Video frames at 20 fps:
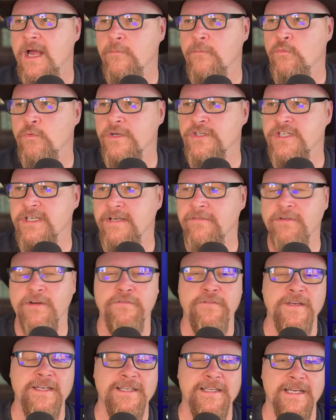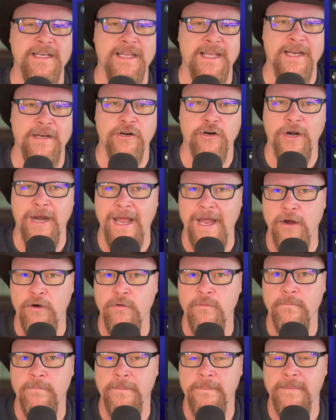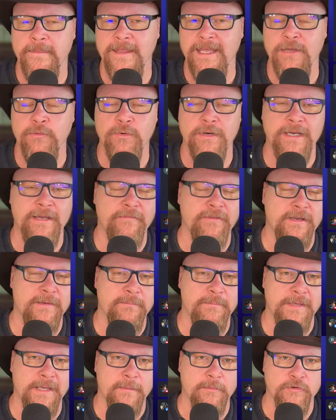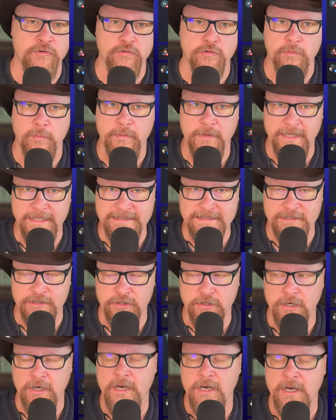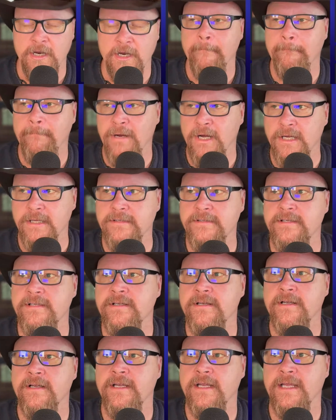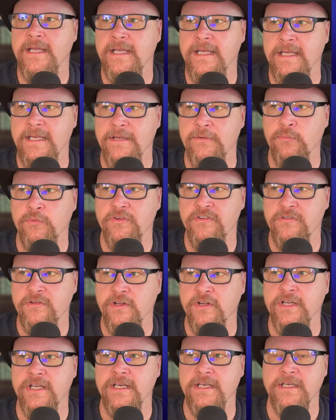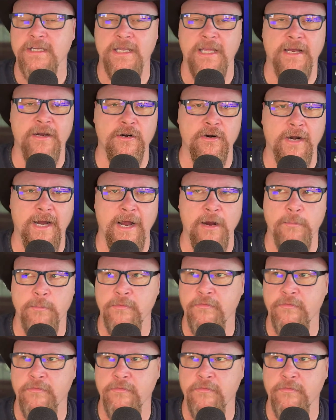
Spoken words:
Which even if he did get her out, he wouldn't be able to replace her, but he was looking to get her out